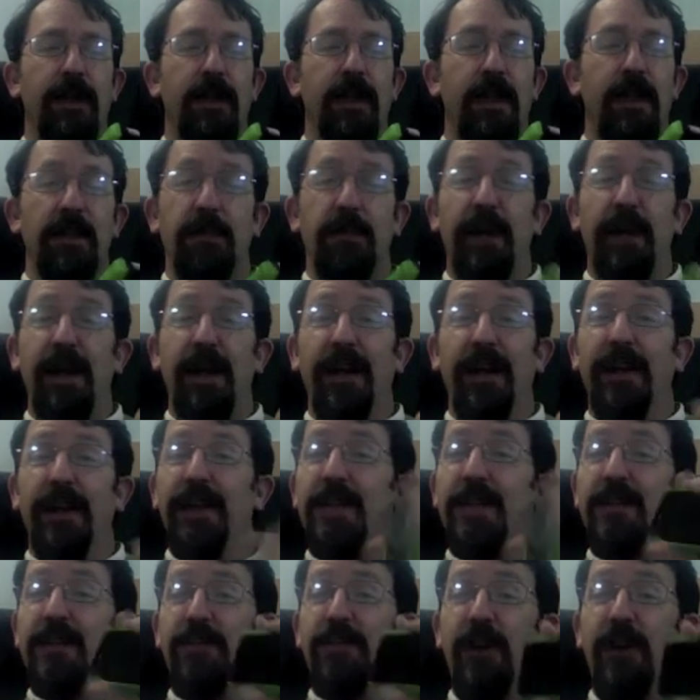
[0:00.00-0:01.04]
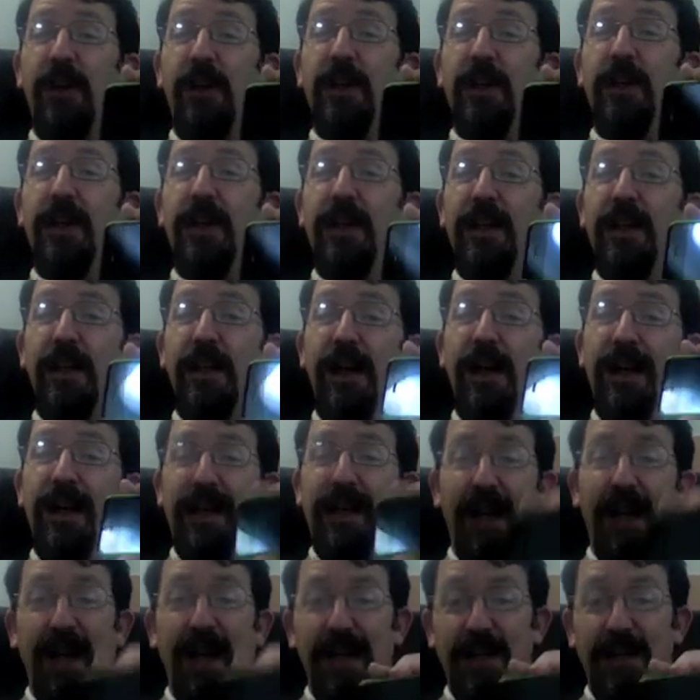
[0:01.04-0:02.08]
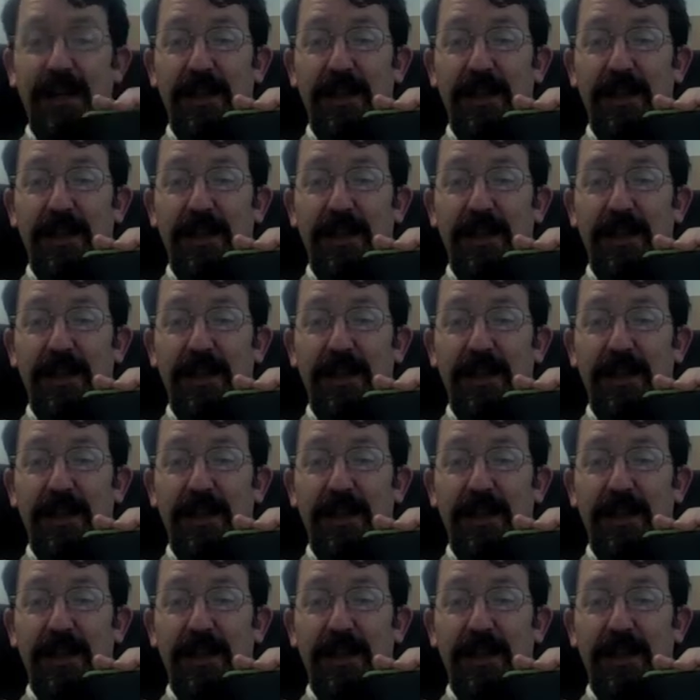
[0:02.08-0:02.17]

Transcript: apparently this phone, you need a case